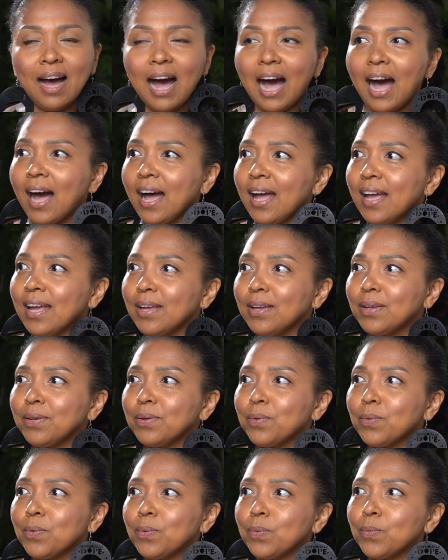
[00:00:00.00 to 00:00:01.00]
I
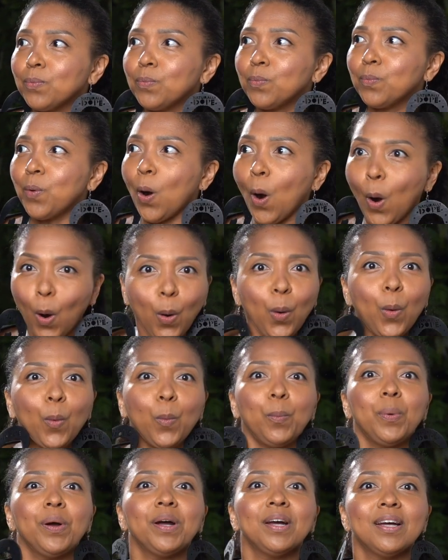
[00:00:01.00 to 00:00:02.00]

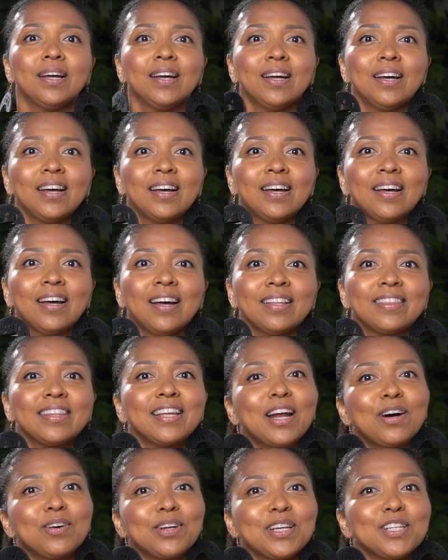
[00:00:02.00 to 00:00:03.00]
hope that
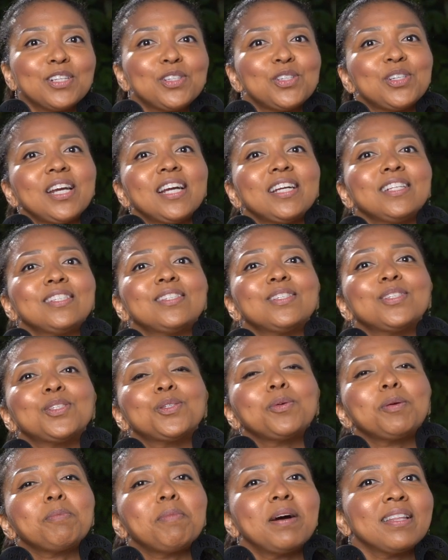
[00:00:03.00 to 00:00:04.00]
I'll get a chance to
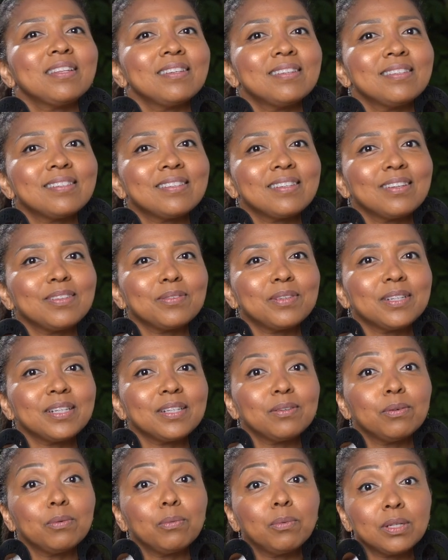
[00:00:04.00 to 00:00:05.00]
swing by the
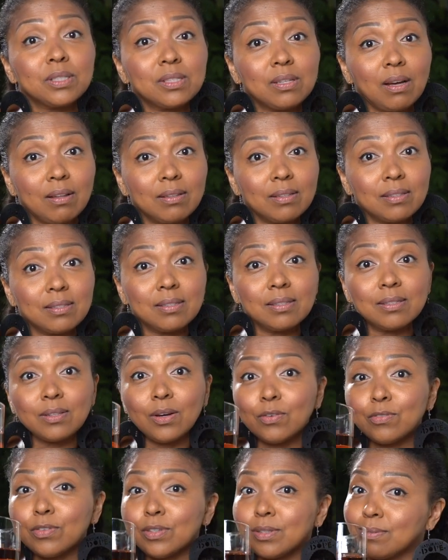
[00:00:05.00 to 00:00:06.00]
distillery once all this is
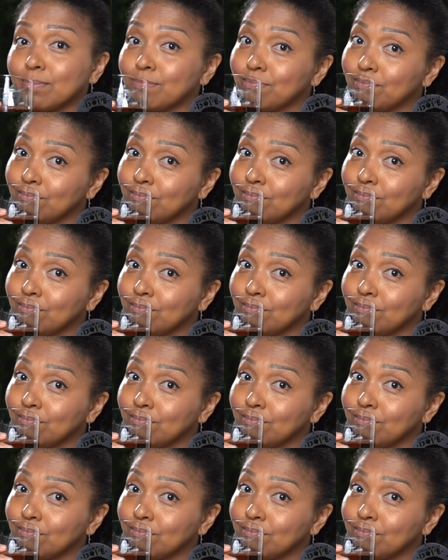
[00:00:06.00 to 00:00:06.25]
over.